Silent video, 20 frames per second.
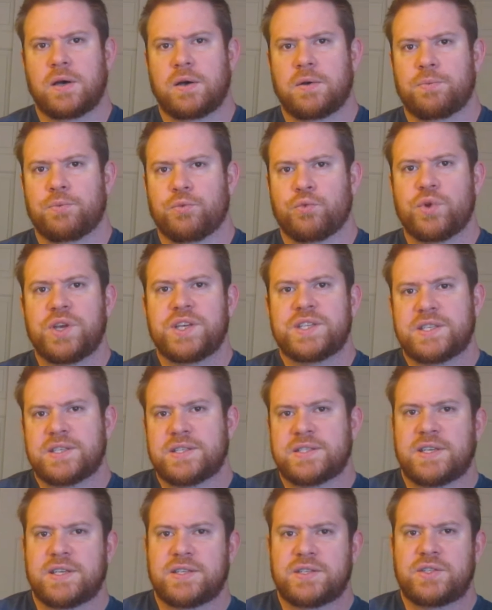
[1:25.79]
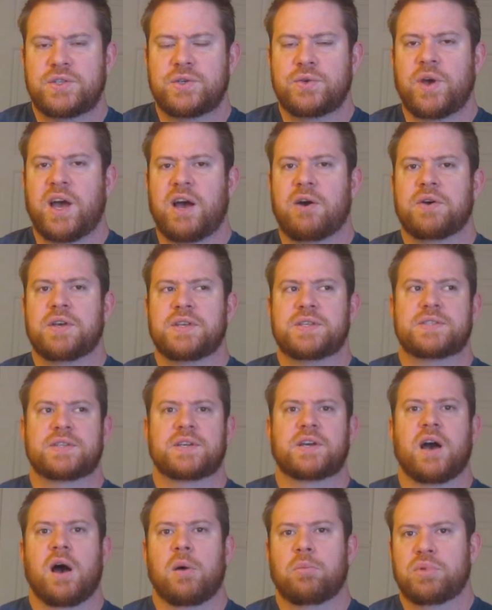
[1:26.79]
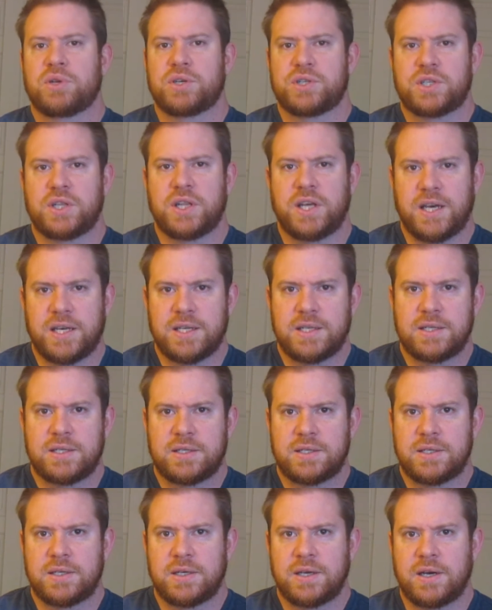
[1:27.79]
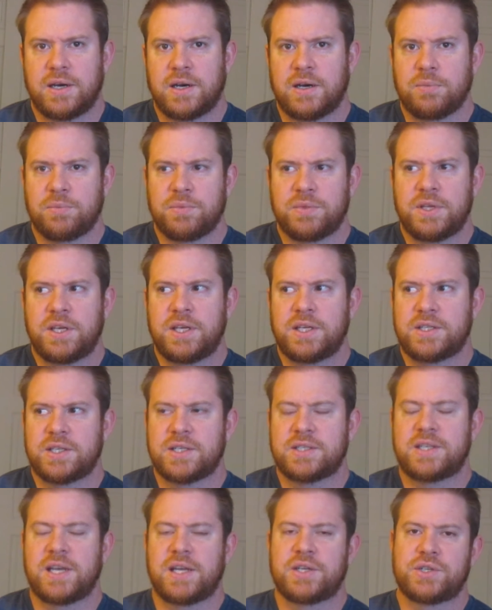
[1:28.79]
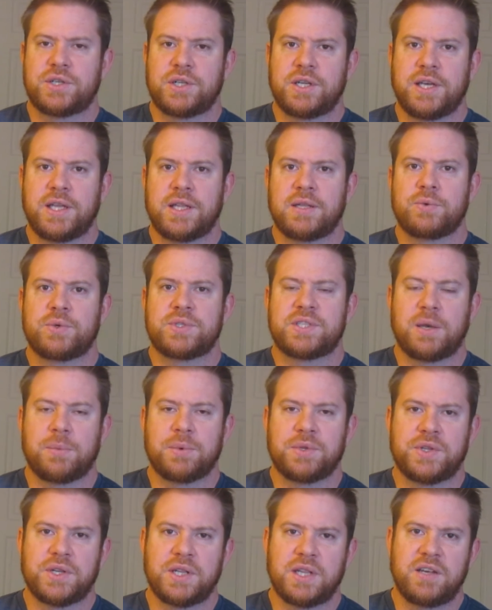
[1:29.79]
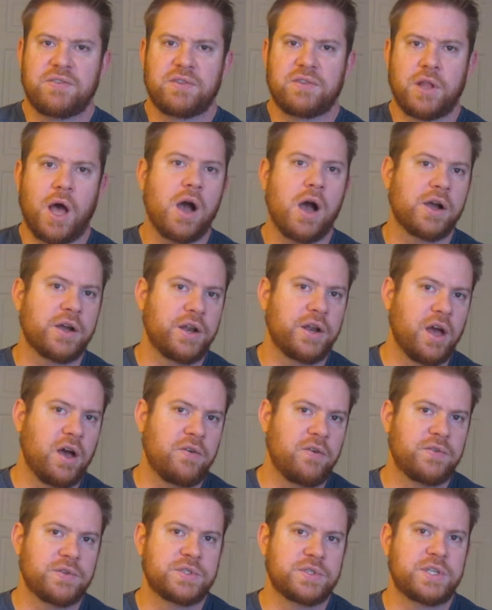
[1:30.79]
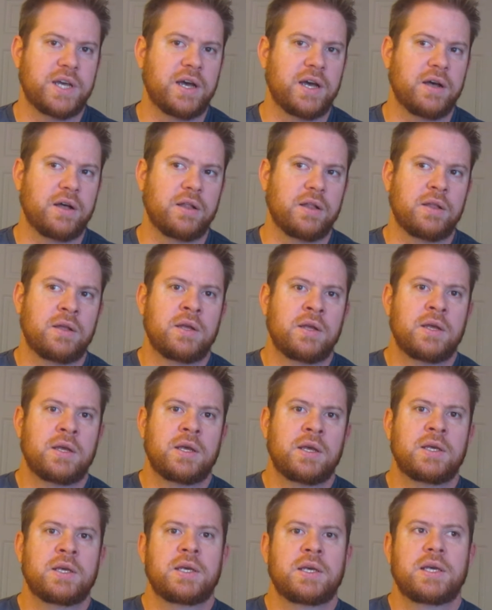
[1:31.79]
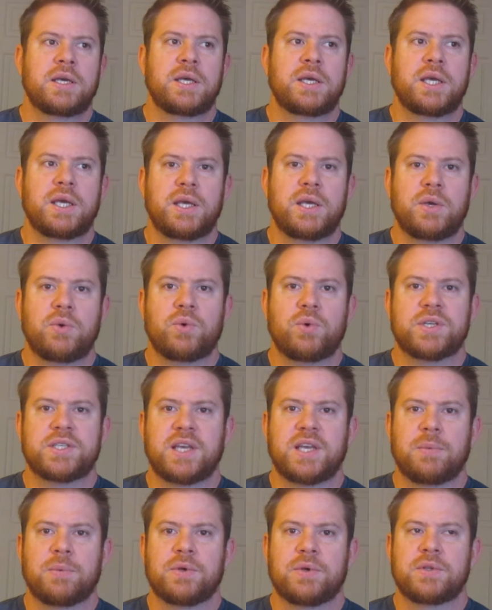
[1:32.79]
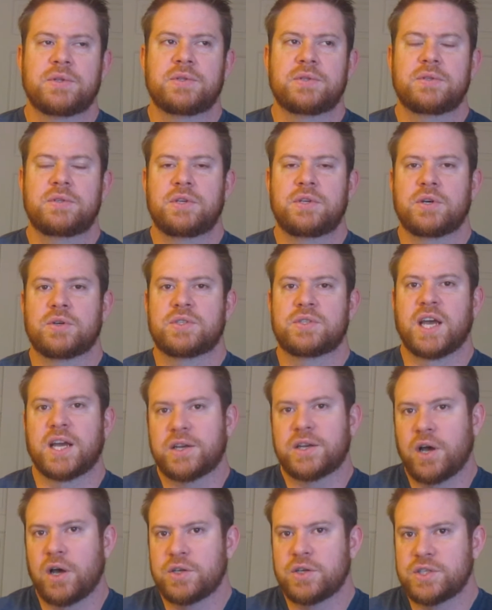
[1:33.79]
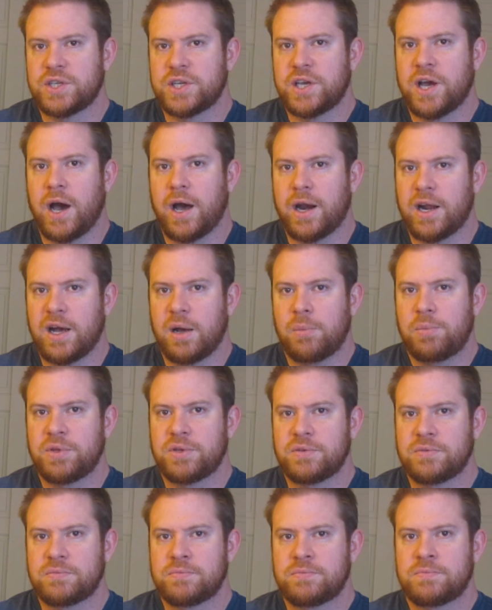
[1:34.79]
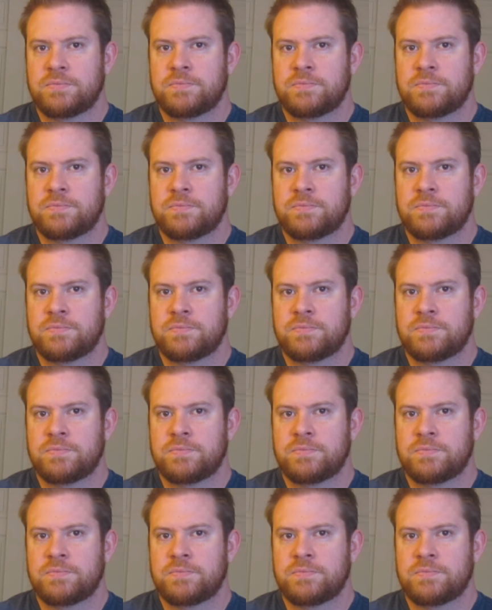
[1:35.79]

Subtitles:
reasons as to how he's accomplished this. He essentially was able to live long enough until he was able, technology caught up and